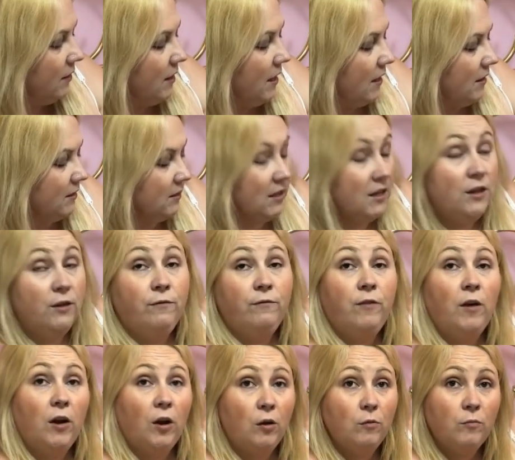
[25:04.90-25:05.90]
That's in the
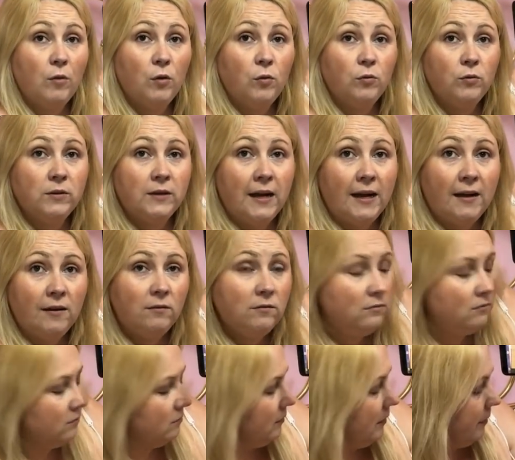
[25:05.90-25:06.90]
follow mode now,
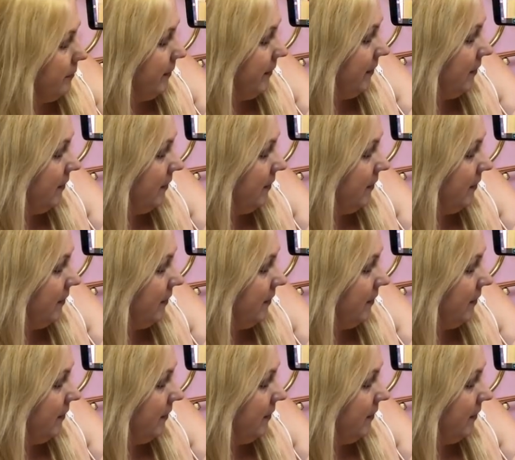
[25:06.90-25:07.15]
that